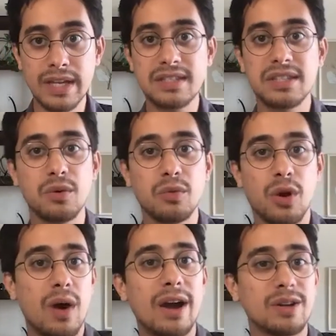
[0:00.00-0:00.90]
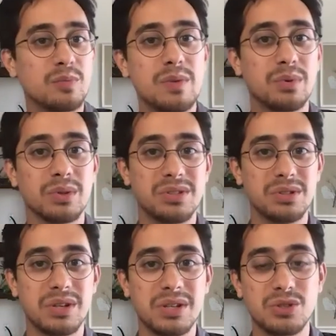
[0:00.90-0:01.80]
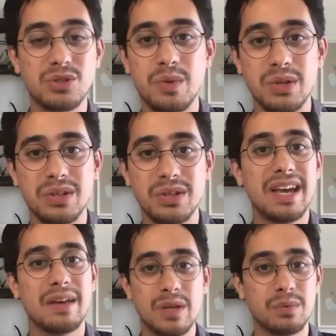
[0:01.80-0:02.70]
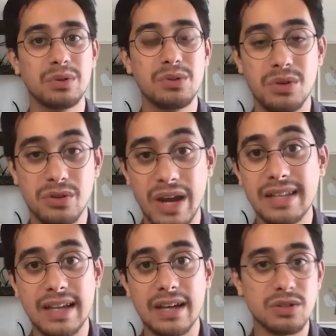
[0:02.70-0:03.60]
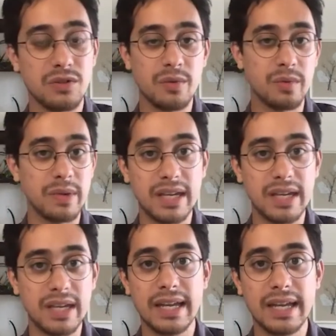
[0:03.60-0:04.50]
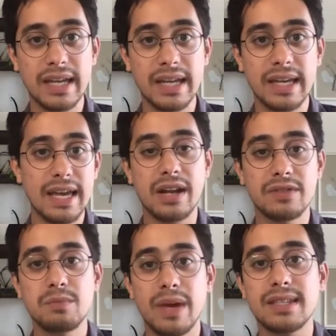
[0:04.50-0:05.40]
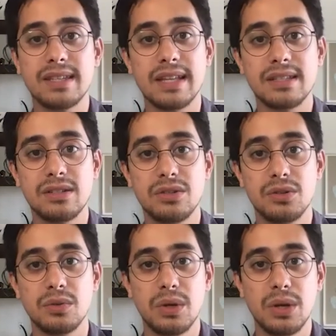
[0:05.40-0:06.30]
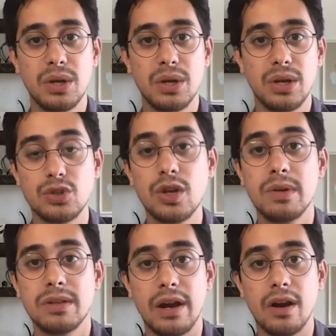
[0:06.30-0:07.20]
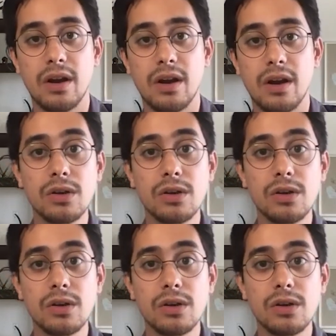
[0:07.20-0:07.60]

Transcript: it still requires people to contribute and people who create that. So from the beginning, it kind of just makes sense to contribute there.